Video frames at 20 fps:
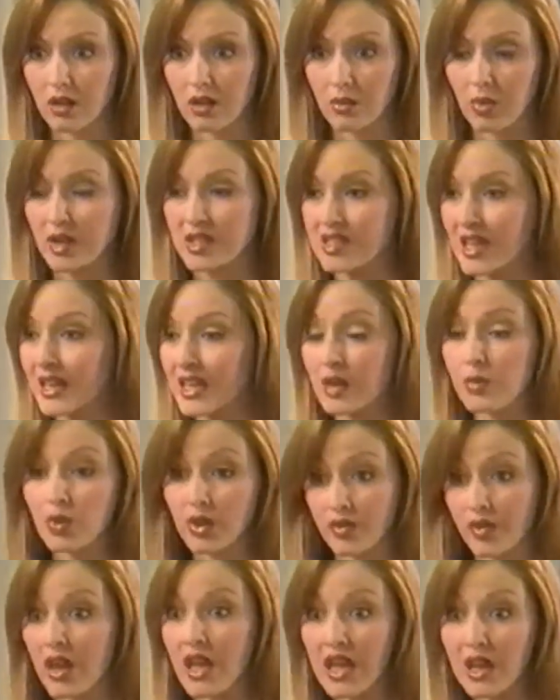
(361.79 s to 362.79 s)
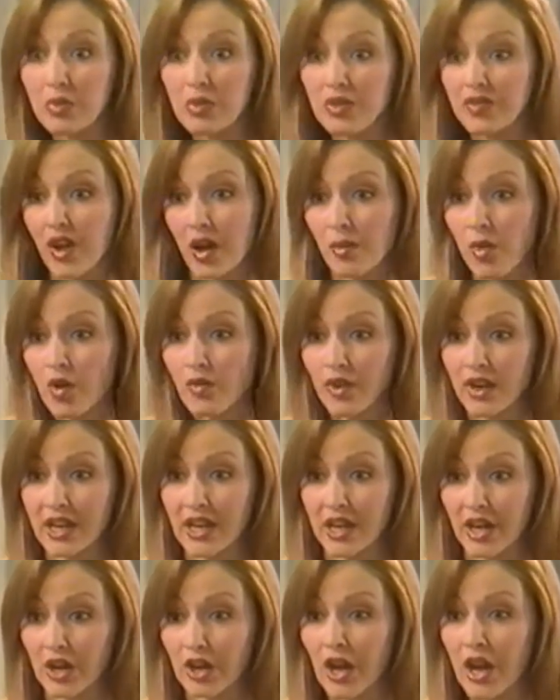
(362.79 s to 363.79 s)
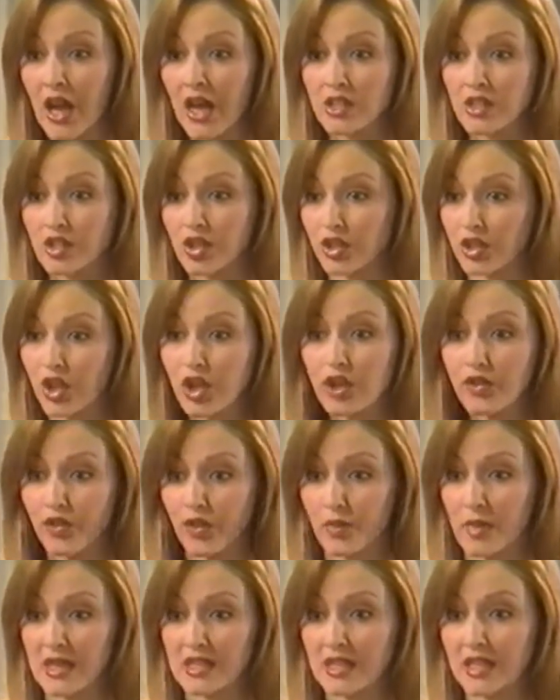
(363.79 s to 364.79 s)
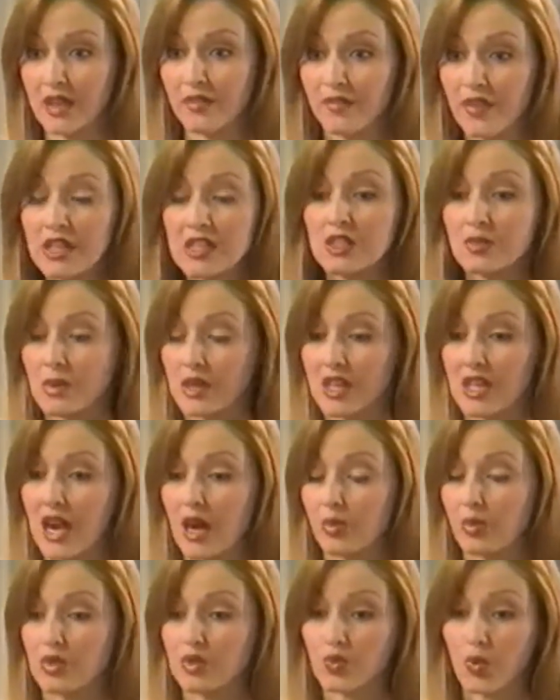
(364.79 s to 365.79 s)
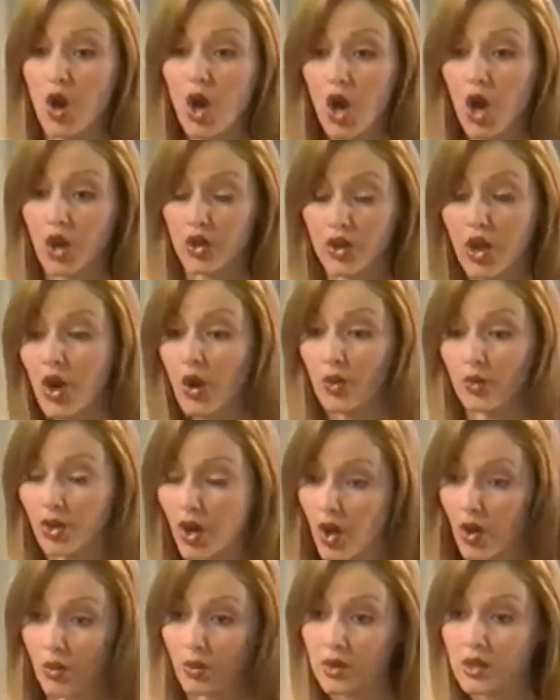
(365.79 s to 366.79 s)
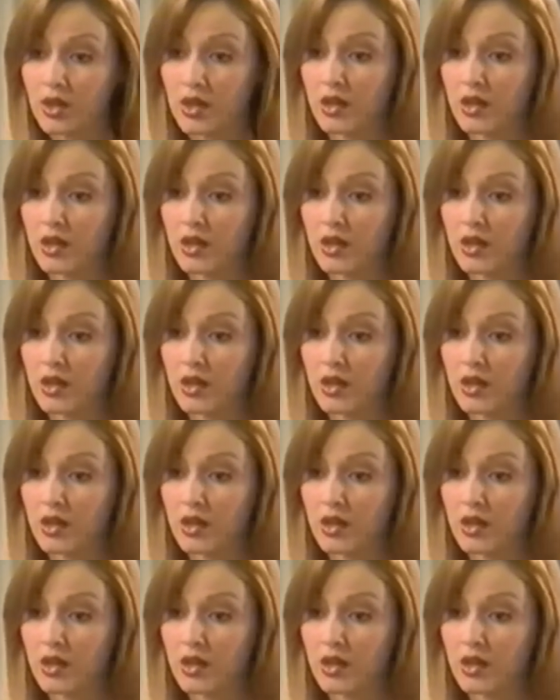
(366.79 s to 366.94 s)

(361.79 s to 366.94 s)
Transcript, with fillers: Because then he would have he would have come over here to look for me to convince me that I was wrong. No, no.